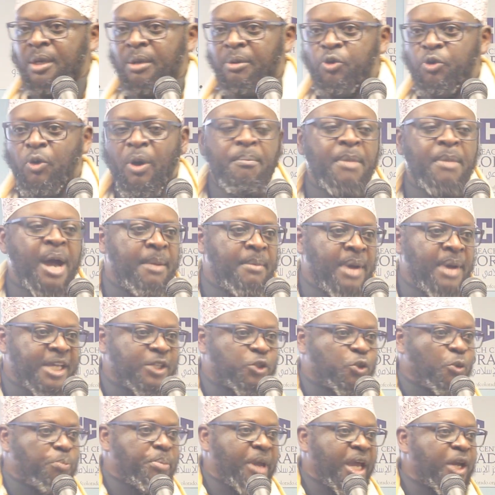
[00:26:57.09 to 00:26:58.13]
Your mom has
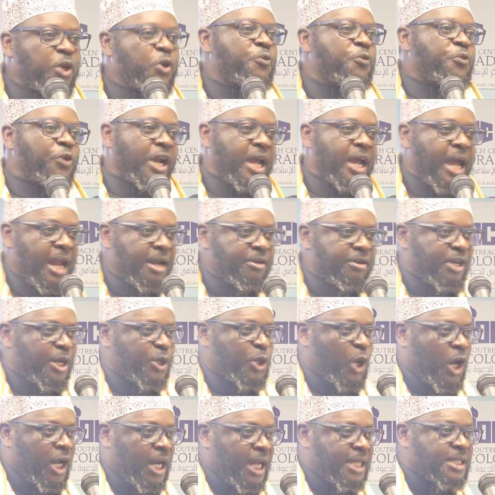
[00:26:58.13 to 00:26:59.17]
to beg you for a hundred
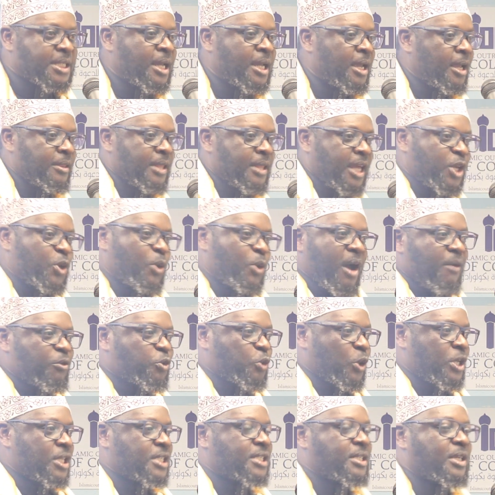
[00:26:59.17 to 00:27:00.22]
dollars, then you have
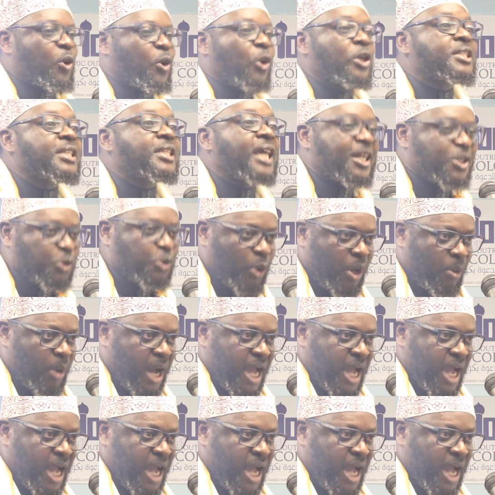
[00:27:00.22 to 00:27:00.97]
to consult your